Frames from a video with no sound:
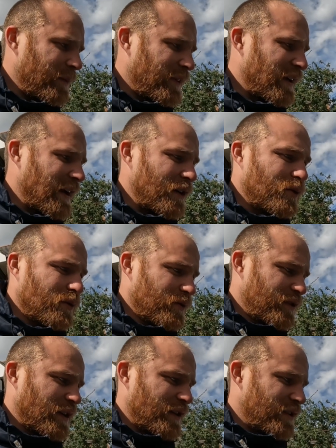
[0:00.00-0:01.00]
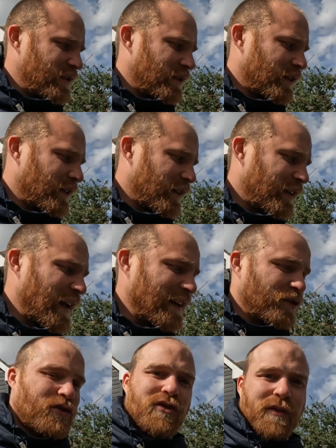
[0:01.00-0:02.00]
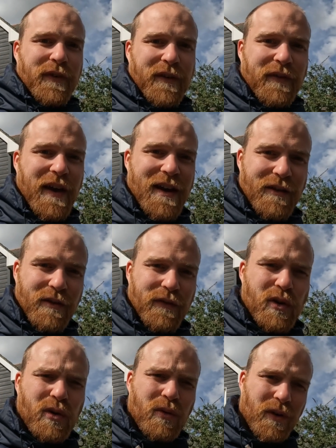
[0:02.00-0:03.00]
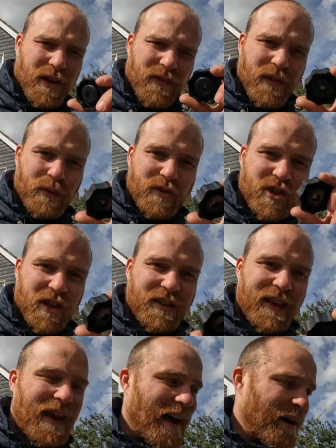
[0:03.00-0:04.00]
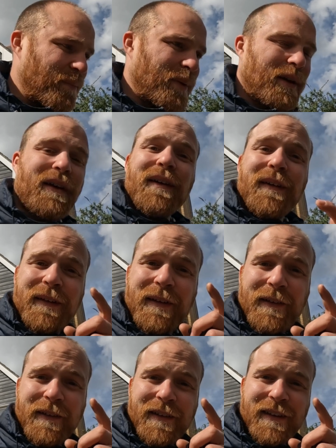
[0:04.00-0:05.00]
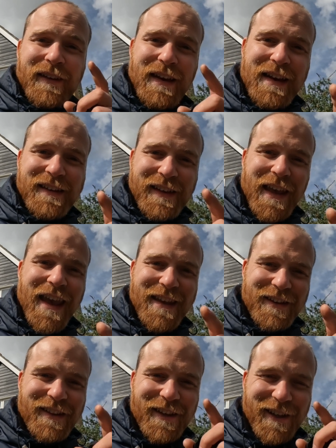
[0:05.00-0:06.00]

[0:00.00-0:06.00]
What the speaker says: would that cause such like a catastrophic failure of the coolant if it was just the cap? Let's get into the